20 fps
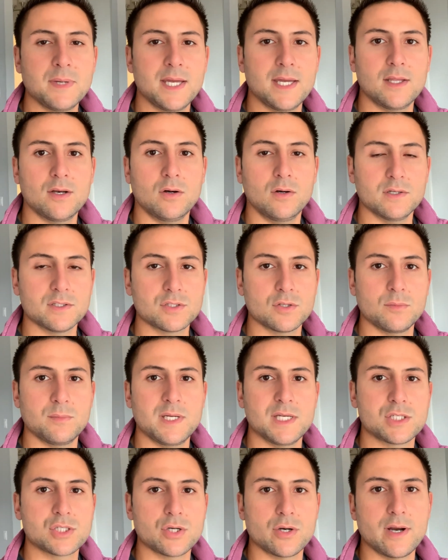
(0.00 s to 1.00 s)
and also
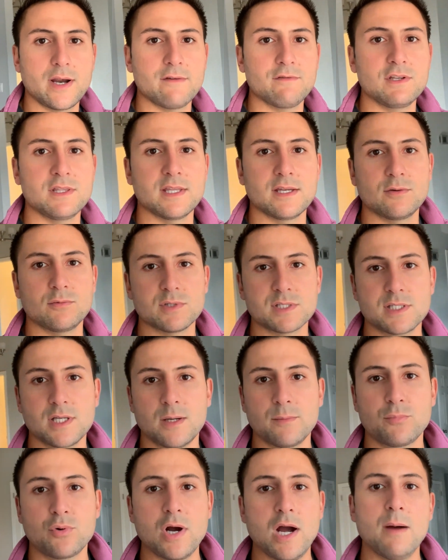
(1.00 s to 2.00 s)
make sure everything was
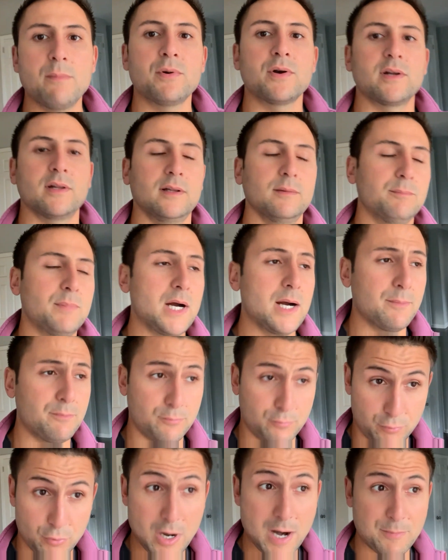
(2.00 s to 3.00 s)
done
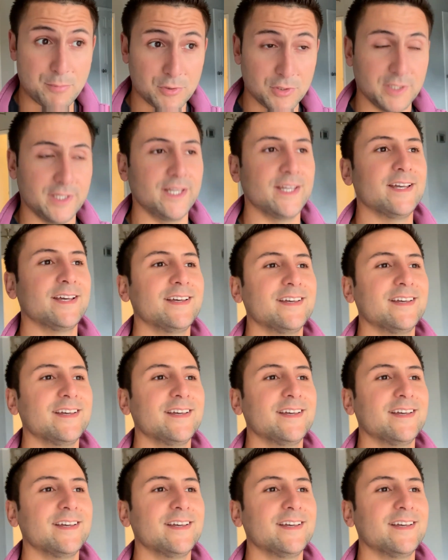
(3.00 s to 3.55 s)
properly.